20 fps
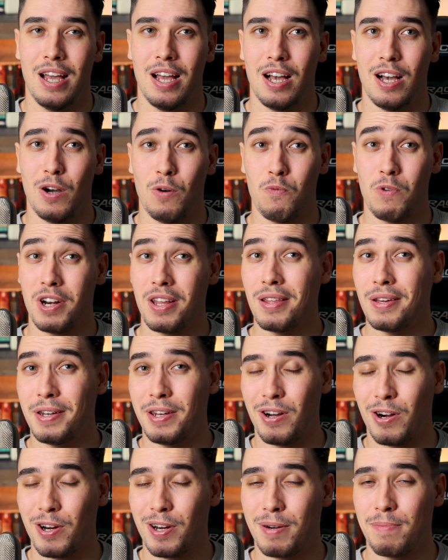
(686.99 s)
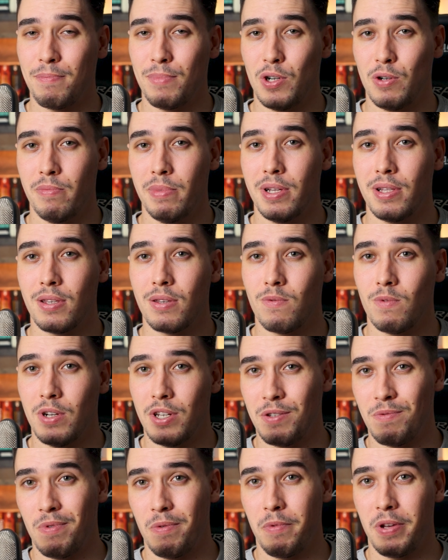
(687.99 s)
One of the dark moments
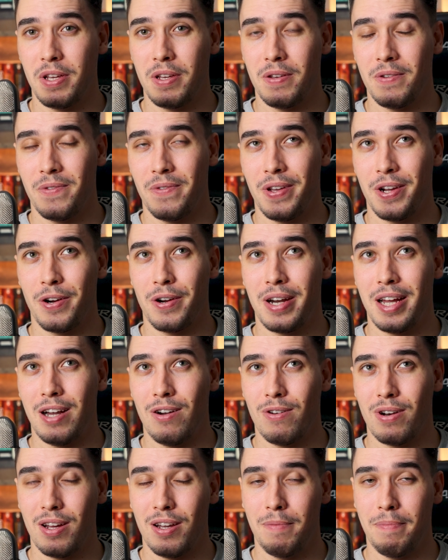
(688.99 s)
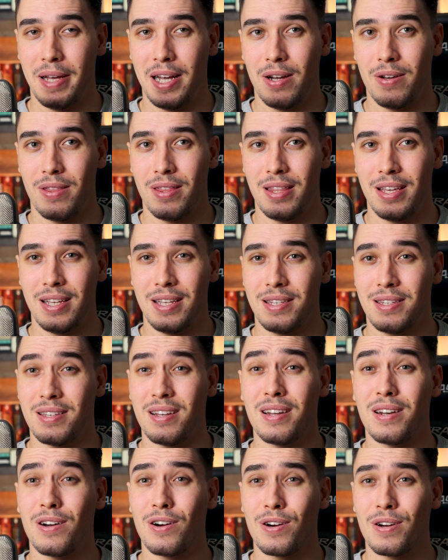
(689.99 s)
was when we figured out about the
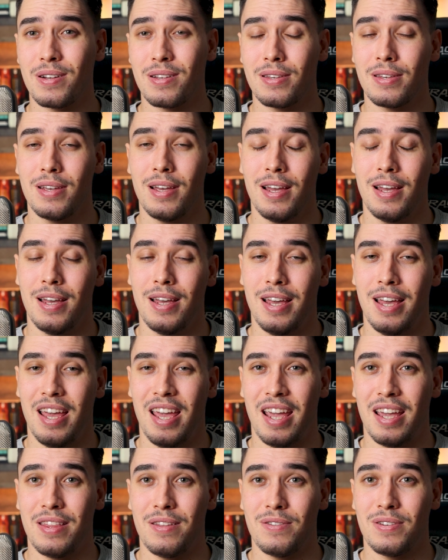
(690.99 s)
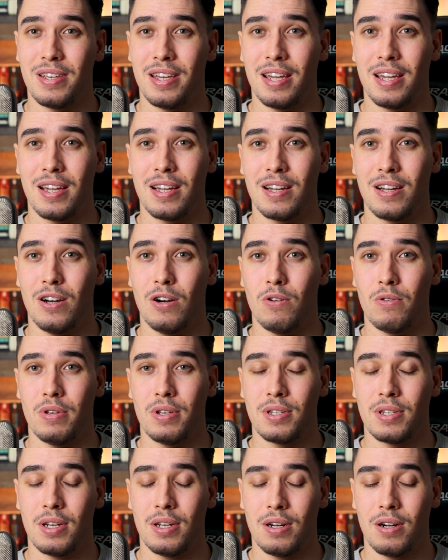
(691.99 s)
Sun Hearts, and they're saying, oh, the
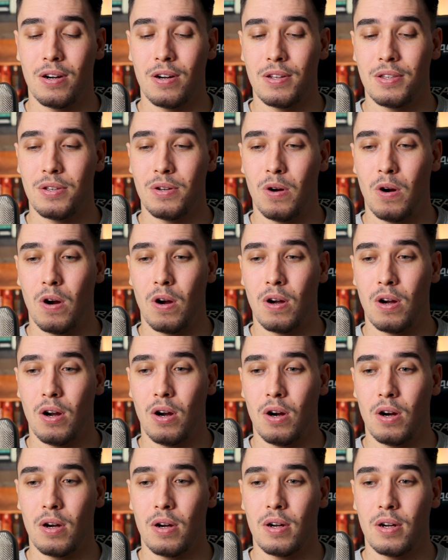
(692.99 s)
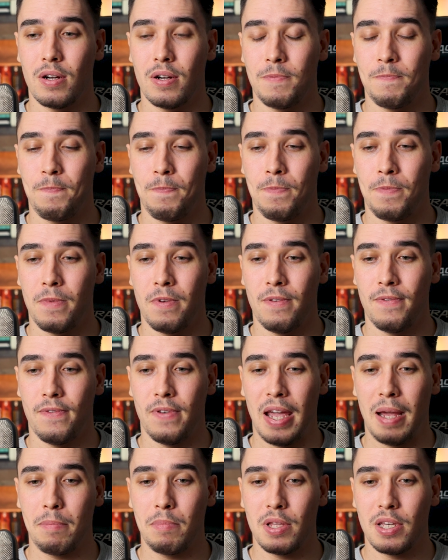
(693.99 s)
Sun Hearts are our
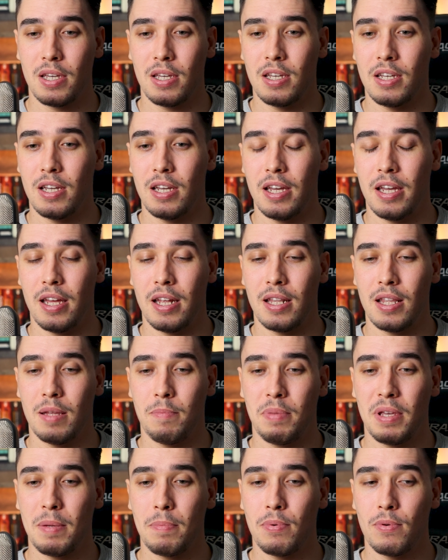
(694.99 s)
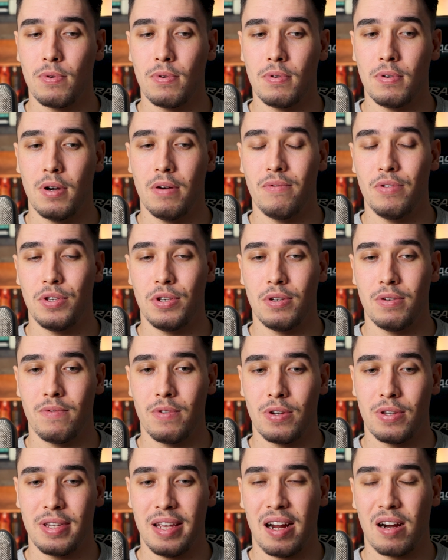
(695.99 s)
family and the people of this
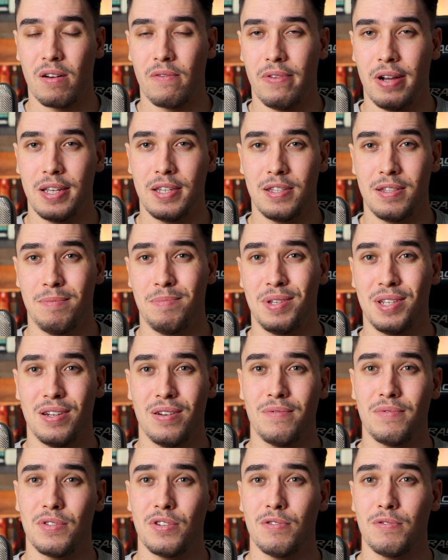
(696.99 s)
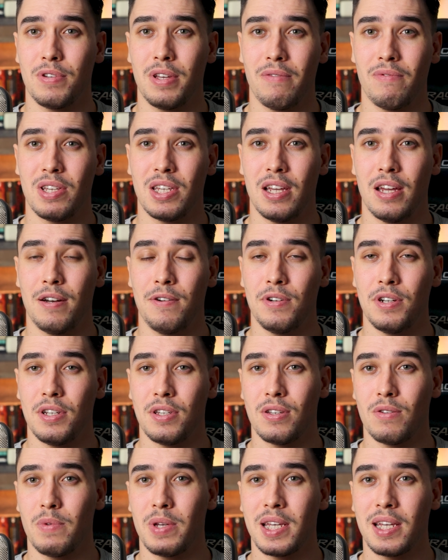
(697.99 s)
universe sacrificing themselves to give us energy
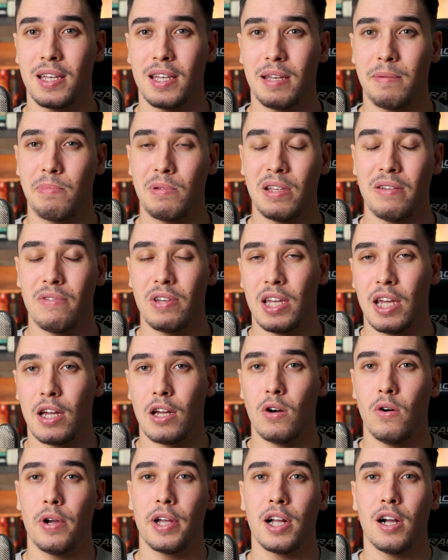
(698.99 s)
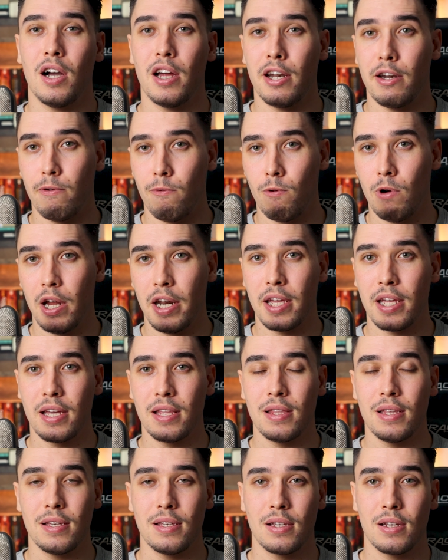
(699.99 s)
so we can keep living and going on and running
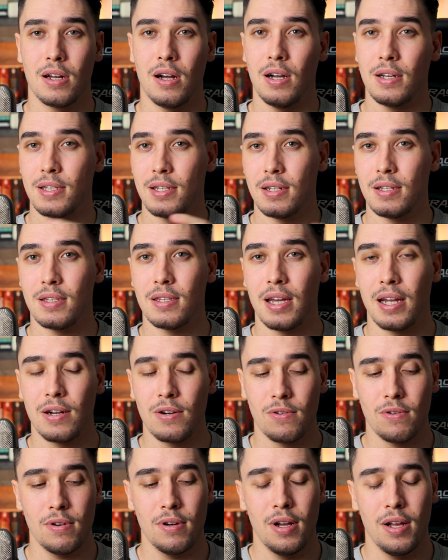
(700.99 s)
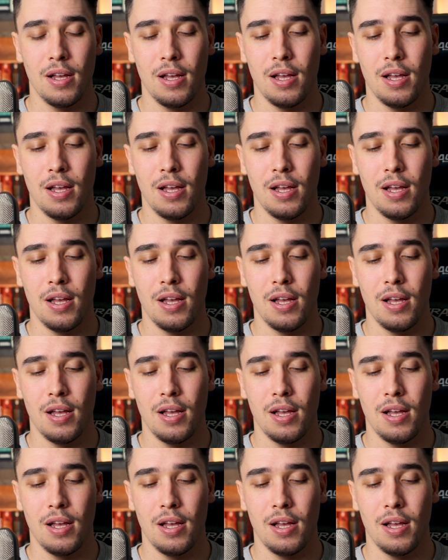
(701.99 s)
in this constant cycle.